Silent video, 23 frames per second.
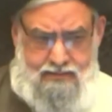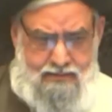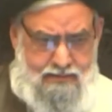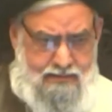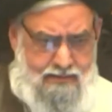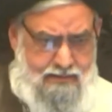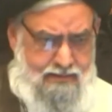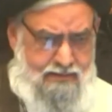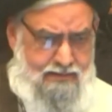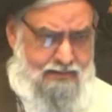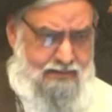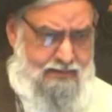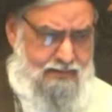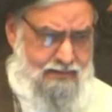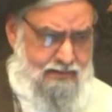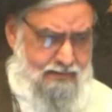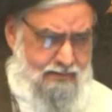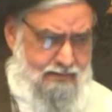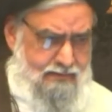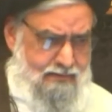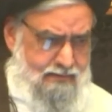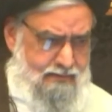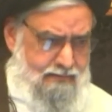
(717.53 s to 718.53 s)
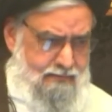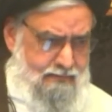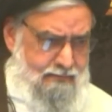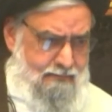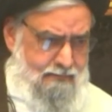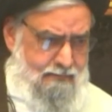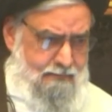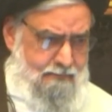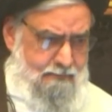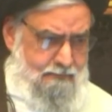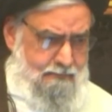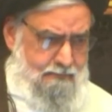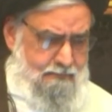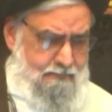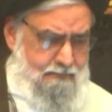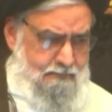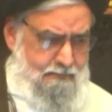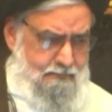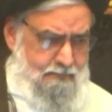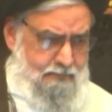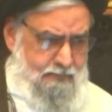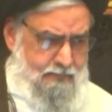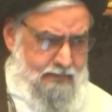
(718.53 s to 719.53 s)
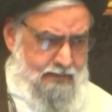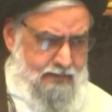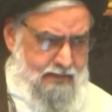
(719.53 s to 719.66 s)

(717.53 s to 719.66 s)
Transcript: (silence)